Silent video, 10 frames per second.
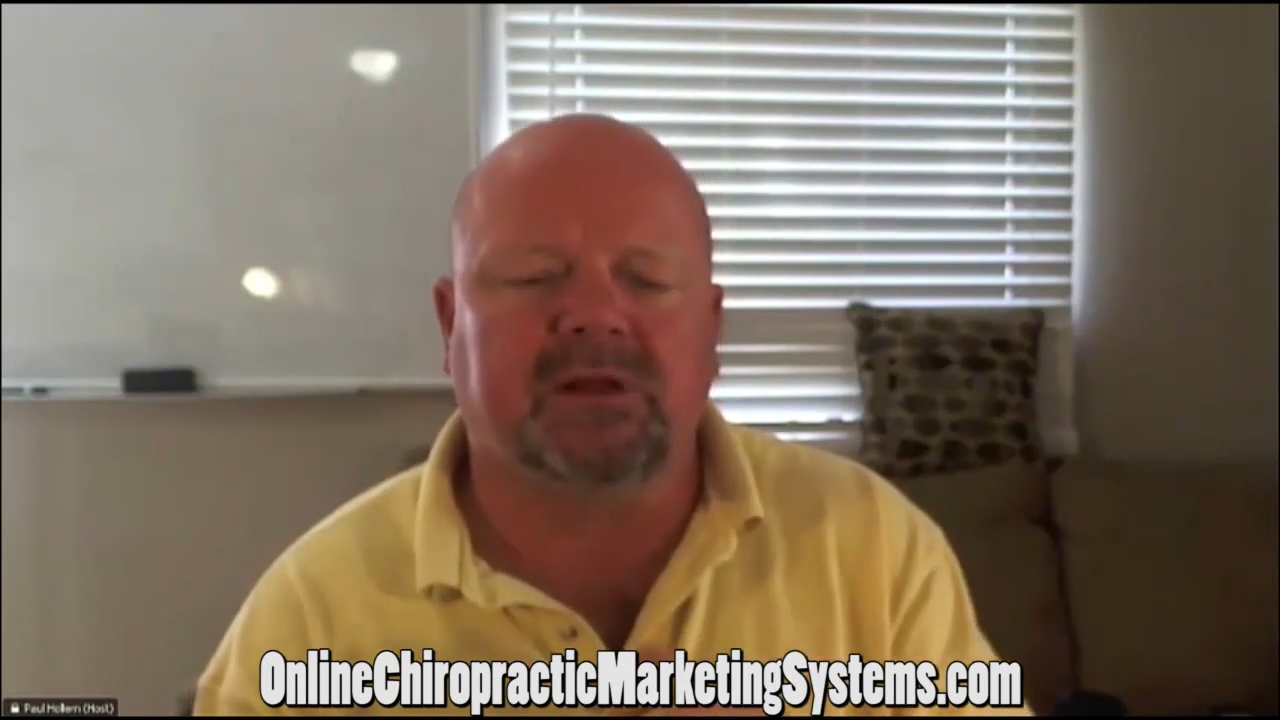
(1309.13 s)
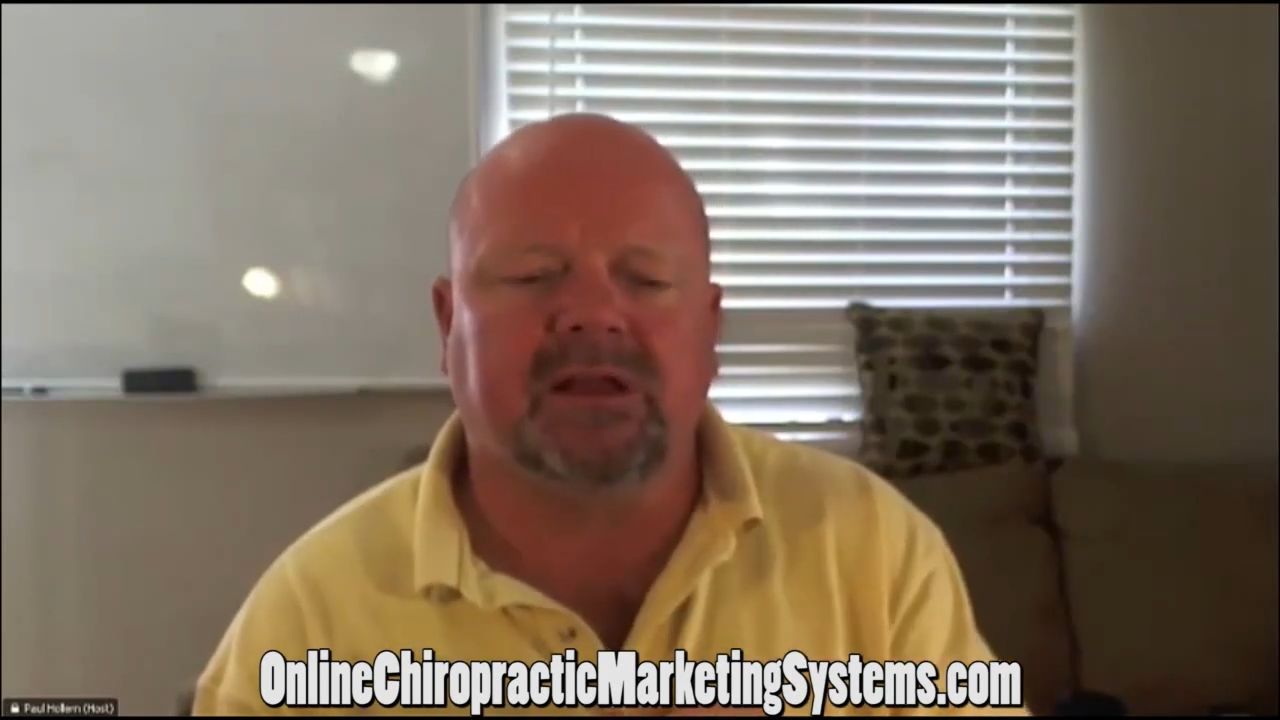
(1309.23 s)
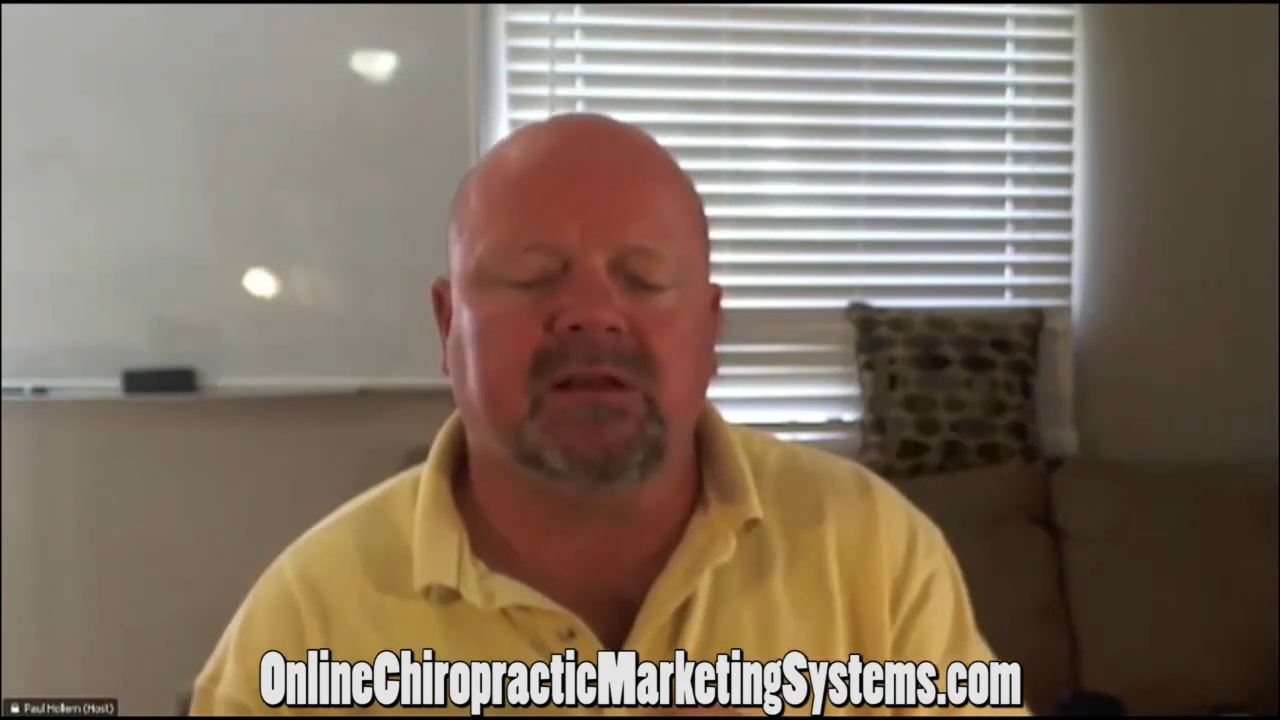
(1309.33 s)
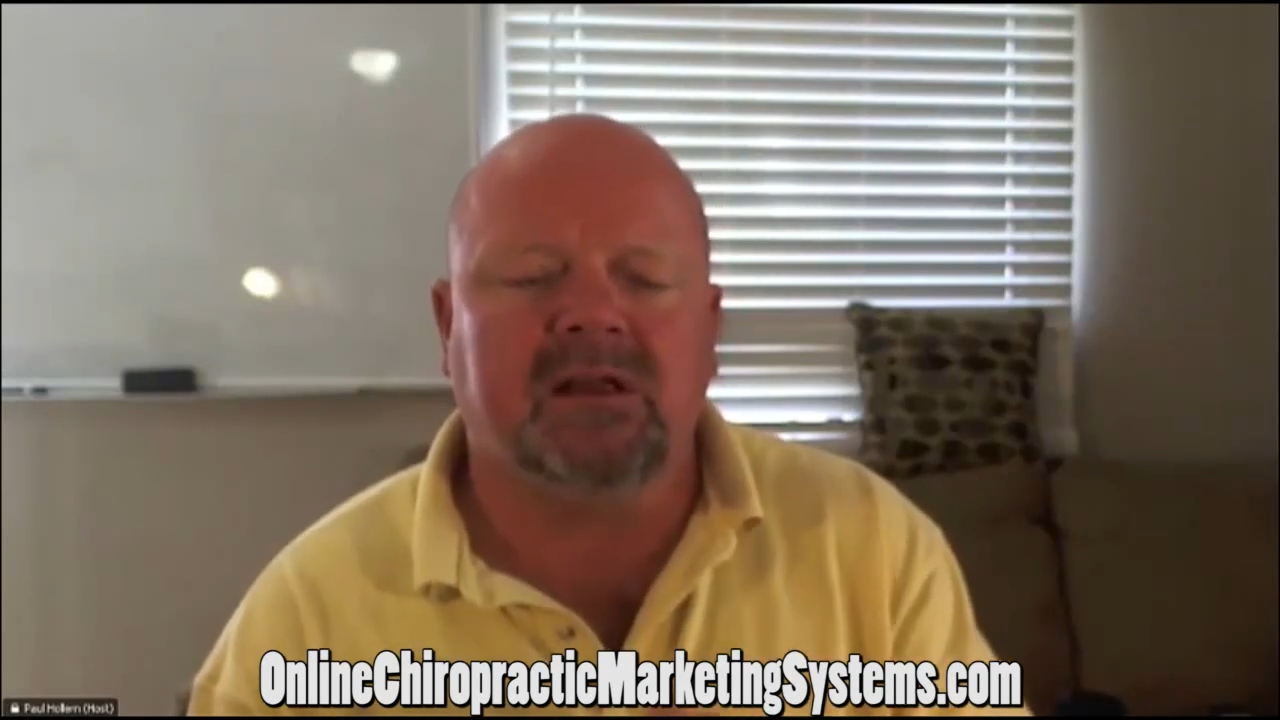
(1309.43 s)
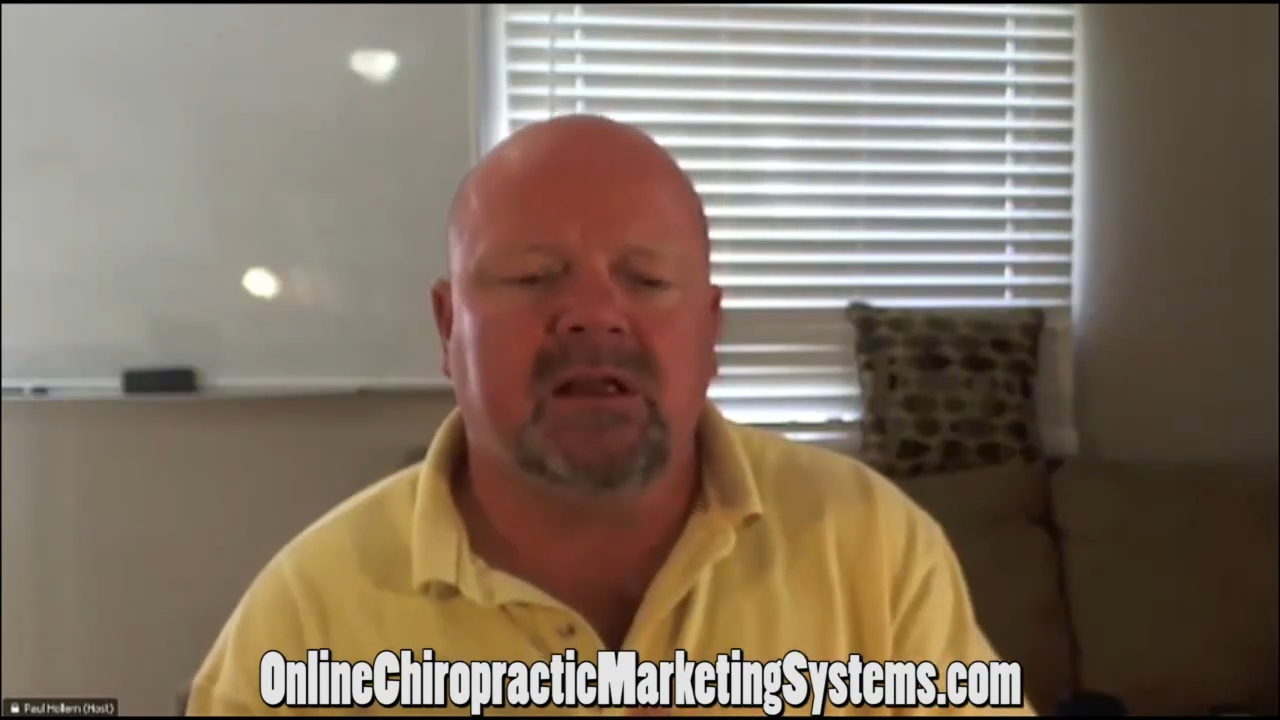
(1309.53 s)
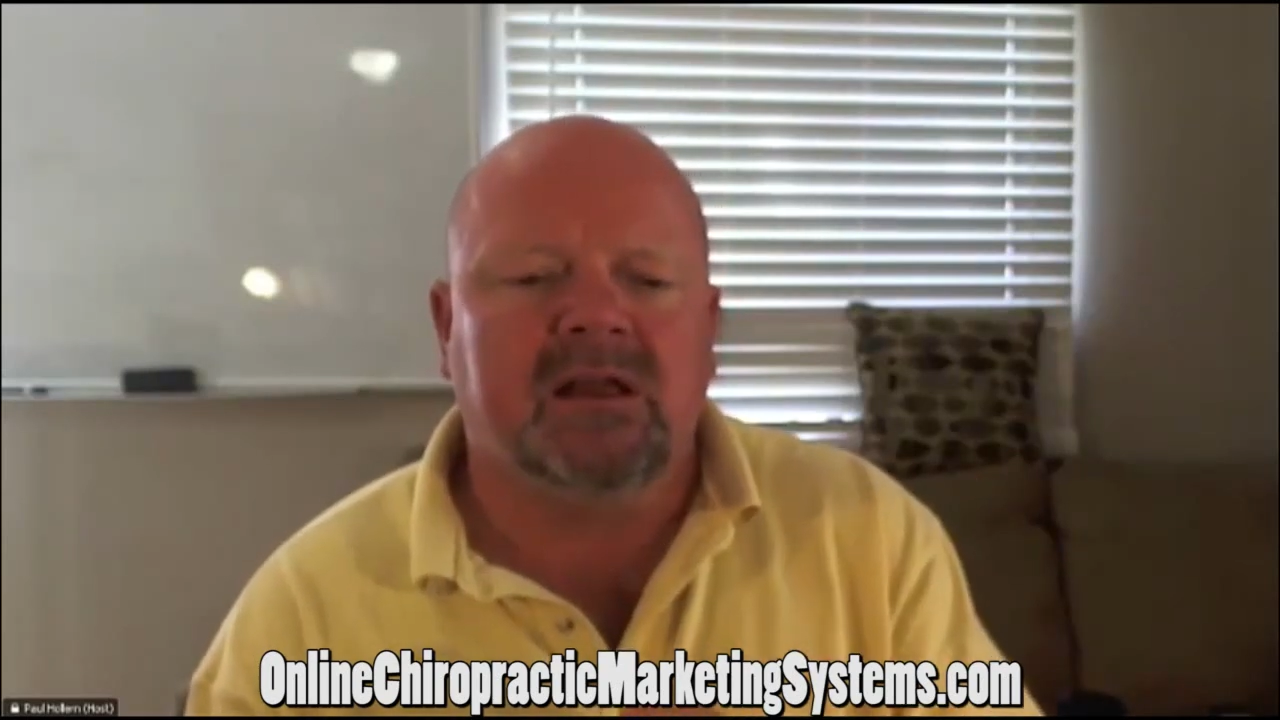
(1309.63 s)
pain,